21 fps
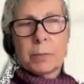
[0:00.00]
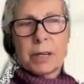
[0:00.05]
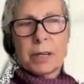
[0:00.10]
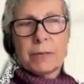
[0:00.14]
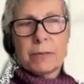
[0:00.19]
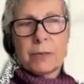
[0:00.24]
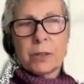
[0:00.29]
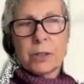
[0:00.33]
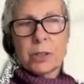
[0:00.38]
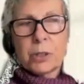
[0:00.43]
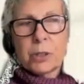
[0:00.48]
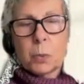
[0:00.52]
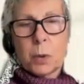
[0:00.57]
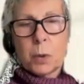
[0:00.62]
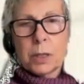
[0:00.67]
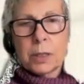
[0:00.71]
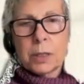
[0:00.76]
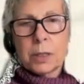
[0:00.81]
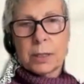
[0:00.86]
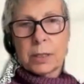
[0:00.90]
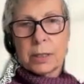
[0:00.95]
My first
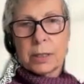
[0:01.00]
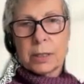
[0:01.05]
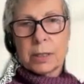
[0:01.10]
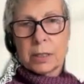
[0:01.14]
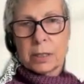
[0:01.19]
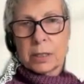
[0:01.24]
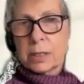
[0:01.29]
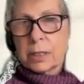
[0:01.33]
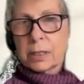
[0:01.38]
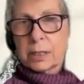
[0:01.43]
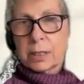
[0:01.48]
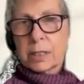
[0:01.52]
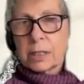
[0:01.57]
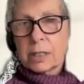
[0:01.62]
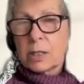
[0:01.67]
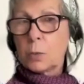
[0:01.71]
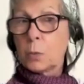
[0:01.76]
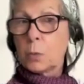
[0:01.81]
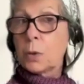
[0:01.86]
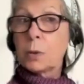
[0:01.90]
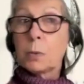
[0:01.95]
was a
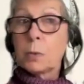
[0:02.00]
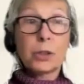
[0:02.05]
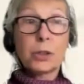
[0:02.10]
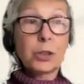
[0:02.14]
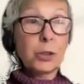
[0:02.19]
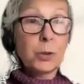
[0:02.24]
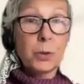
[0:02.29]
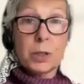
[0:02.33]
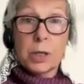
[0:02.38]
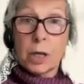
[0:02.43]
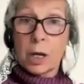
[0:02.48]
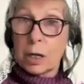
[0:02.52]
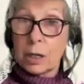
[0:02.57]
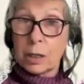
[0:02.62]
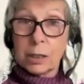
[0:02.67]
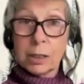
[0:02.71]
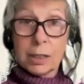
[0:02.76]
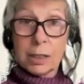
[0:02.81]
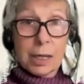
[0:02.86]
narcissist and we were too young.